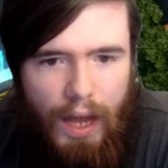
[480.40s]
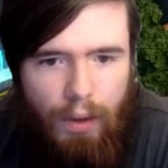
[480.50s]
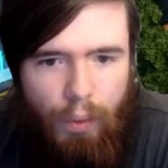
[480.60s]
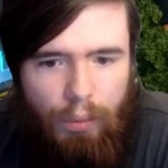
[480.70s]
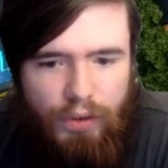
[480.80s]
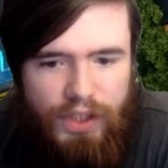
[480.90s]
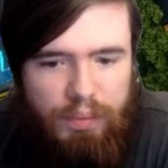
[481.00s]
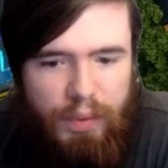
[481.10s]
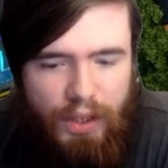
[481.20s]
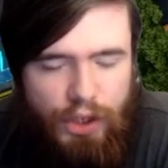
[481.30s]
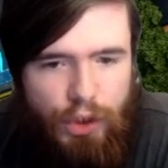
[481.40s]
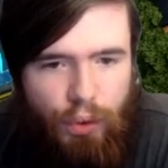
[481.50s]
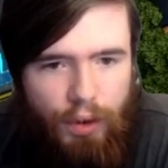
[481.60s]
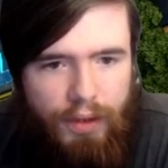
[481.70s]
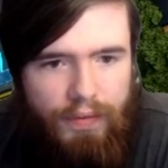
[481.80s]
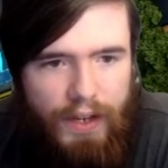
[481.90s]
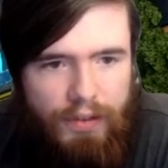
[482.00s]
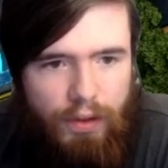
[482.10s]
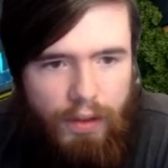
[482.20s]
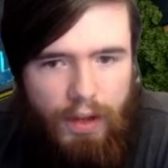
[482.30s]
uh, will resist being destroyed thanks
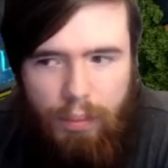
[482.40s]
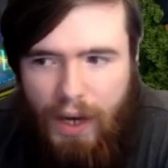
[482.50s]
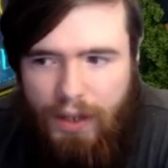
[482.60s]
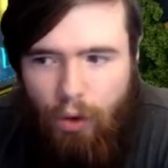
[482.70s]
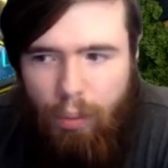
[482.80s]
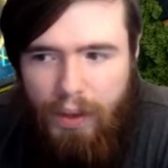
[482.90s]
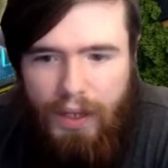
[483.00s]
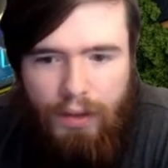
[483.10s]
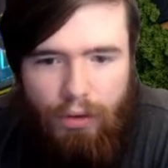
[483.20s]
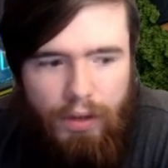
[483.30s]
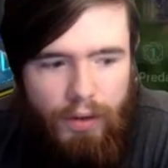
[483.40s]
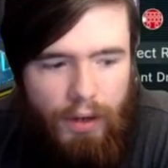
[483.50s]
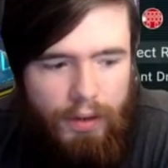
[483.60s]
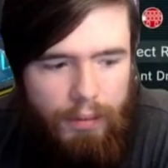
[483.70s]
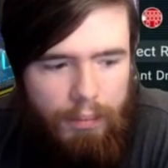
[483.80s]
to the branded opening in the graveyard.